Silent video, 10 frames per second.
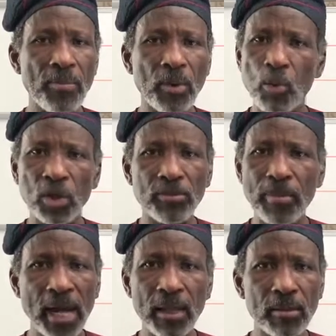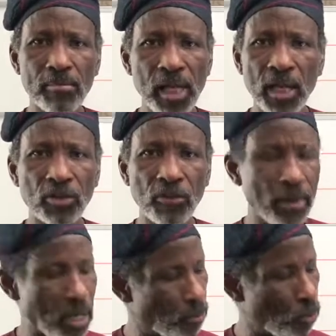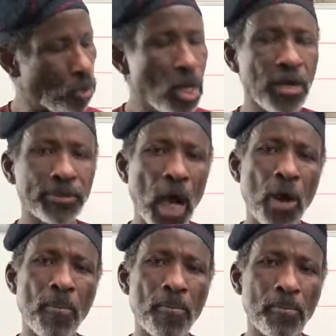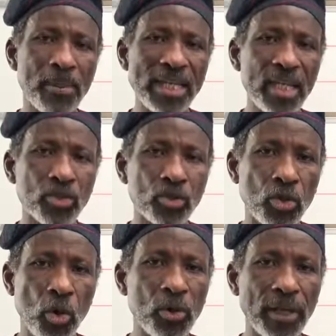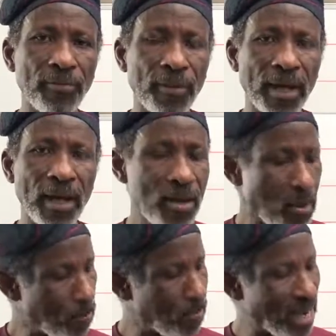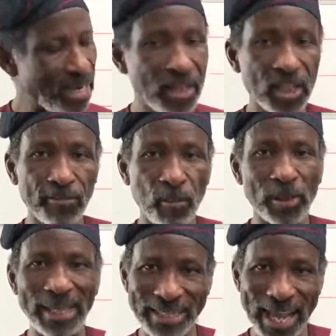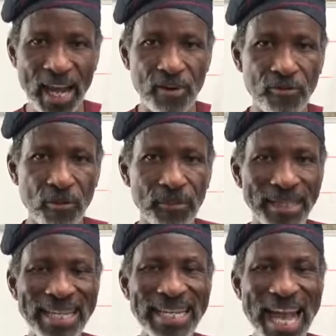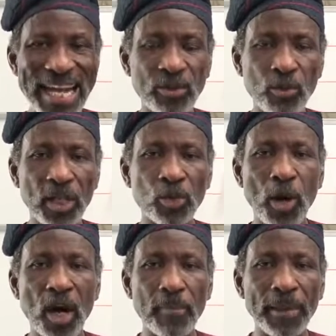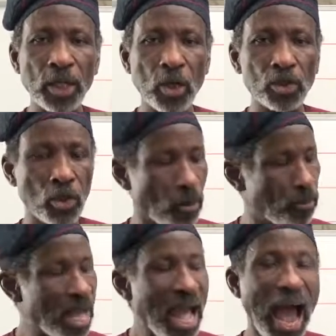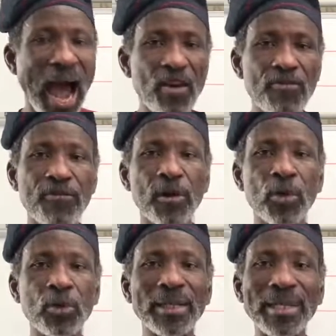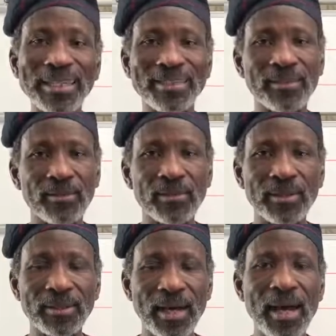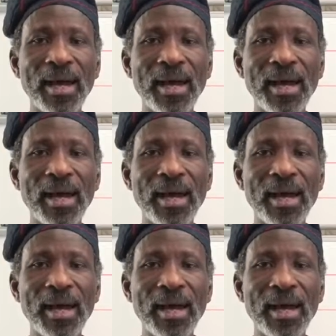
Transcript: been watched by millions of people. So please go in there, buy this book again from the gatewaytoarabic.com and follow the lessons. It's